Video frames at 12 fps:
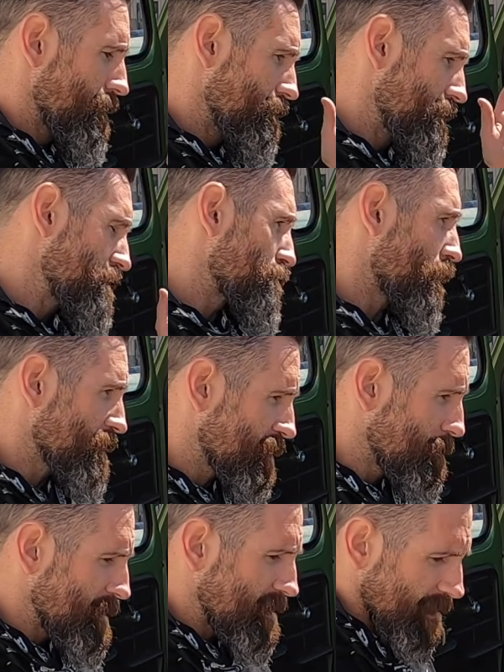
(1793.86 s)
these trucks
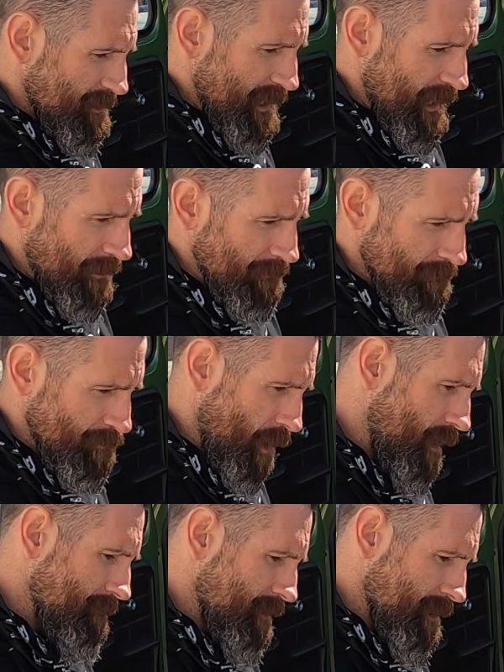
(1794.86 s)
could be cut down,
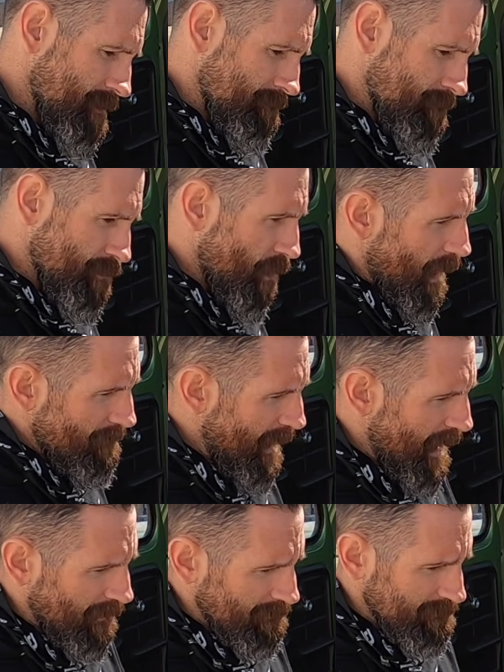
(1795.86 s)
drive in, drive
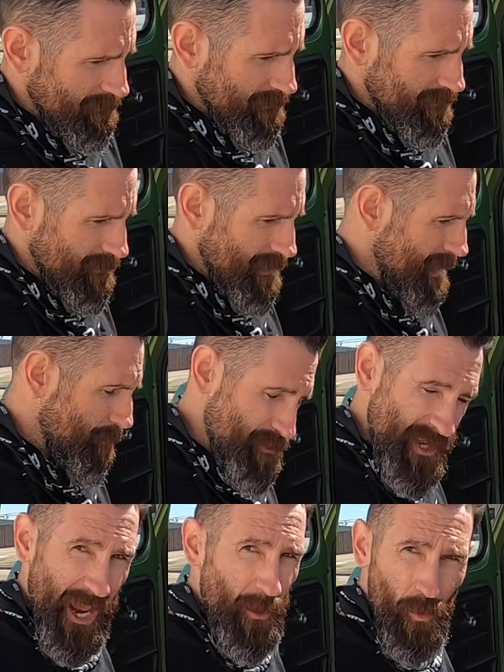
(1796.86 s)
out
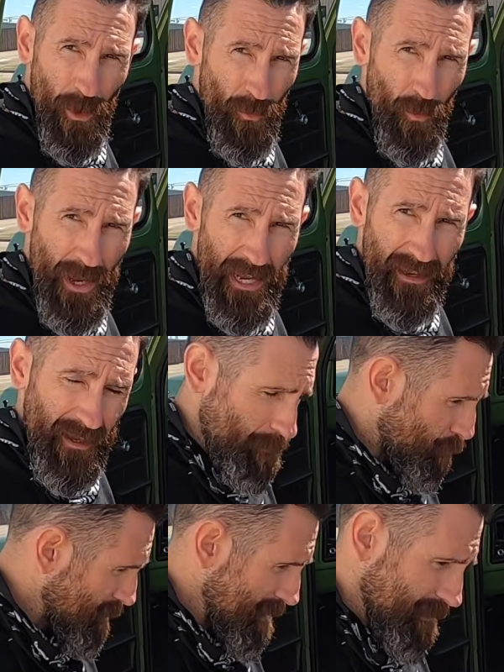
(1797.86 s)
inside of 1 week
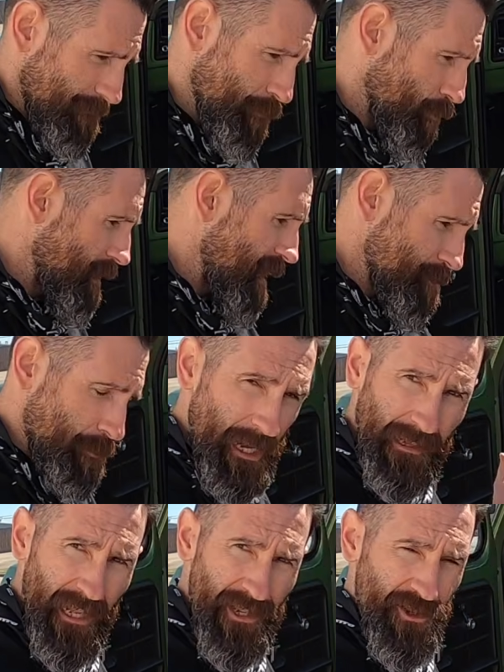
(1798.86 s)
completely. Fuel lines,
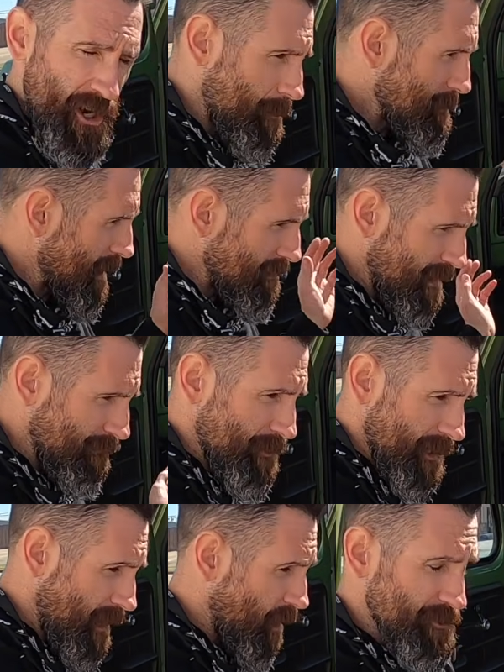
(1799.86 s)
brake lines, chop down,
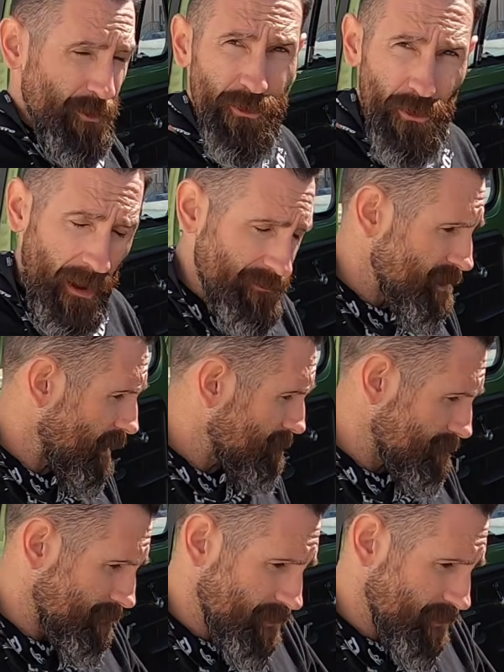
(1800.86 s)
everything. Also the drive shaft.